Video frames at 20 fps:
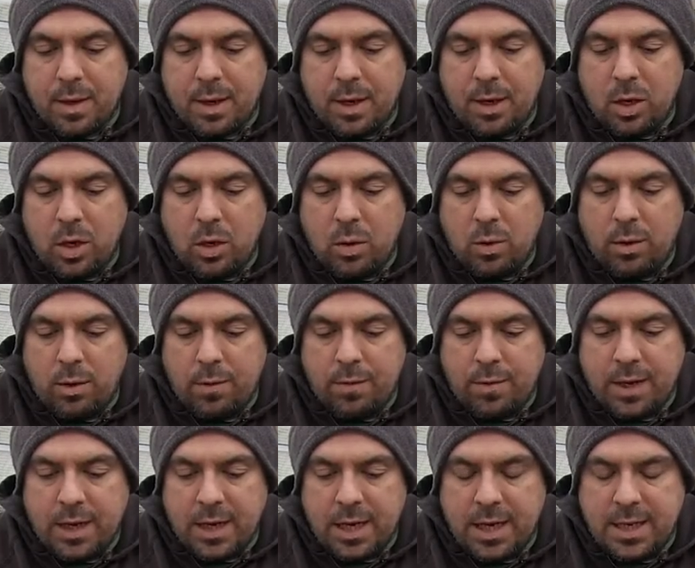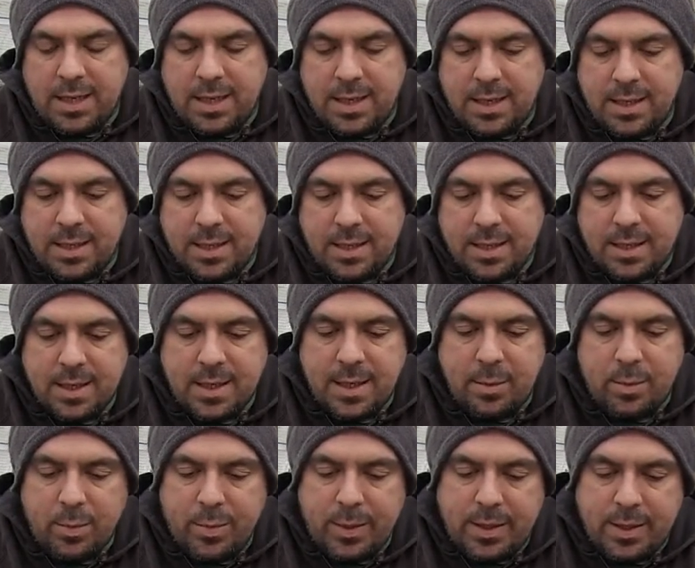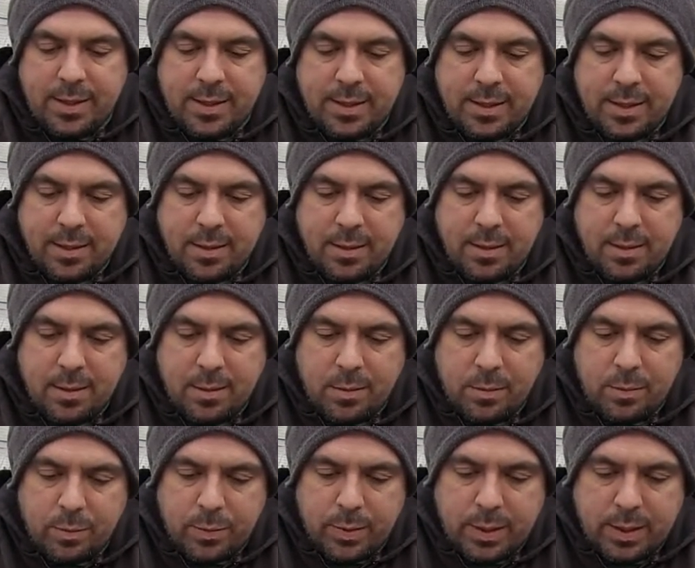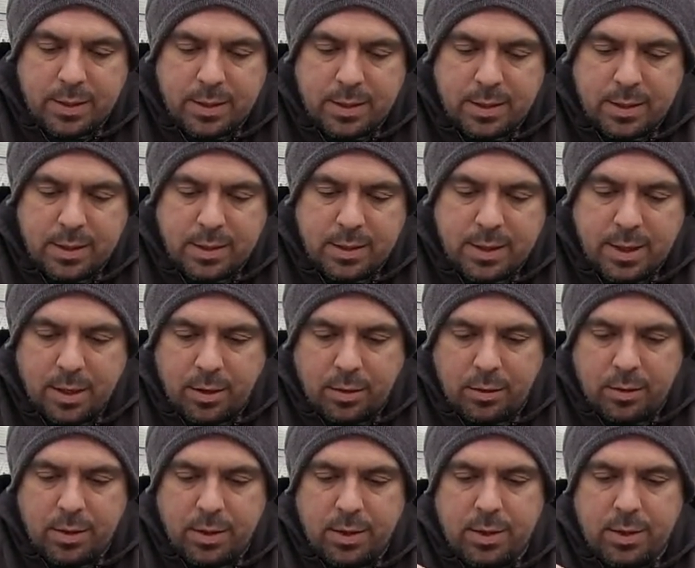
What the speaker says: I know if I had a scissors it would be easier. but I don't.